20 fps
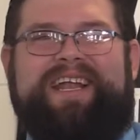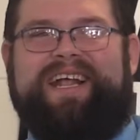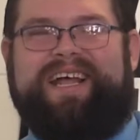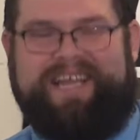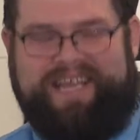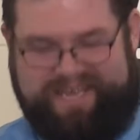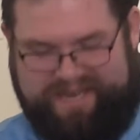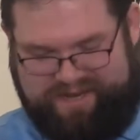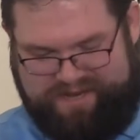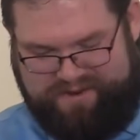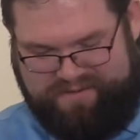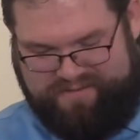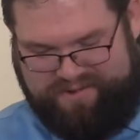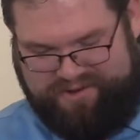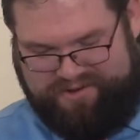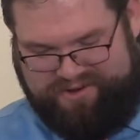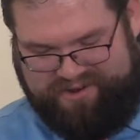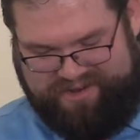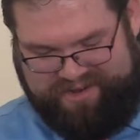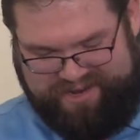I can't do
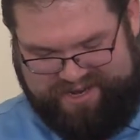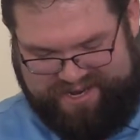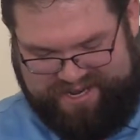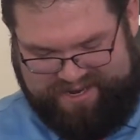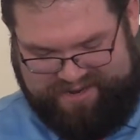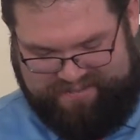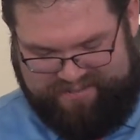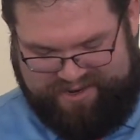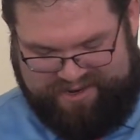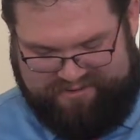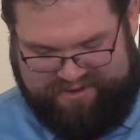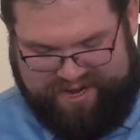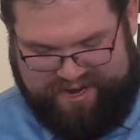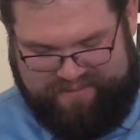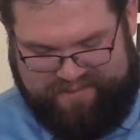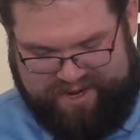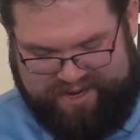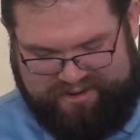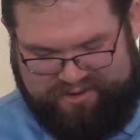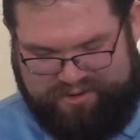much good at it, but I try to
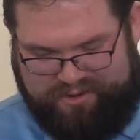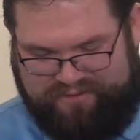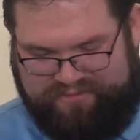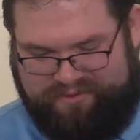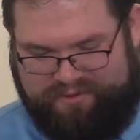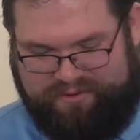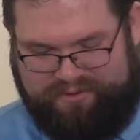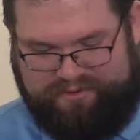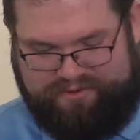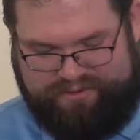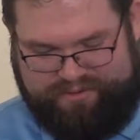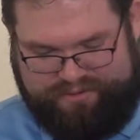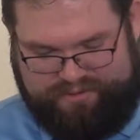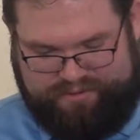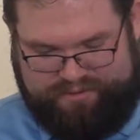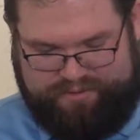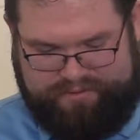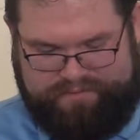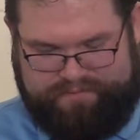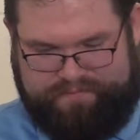make a joyful noise.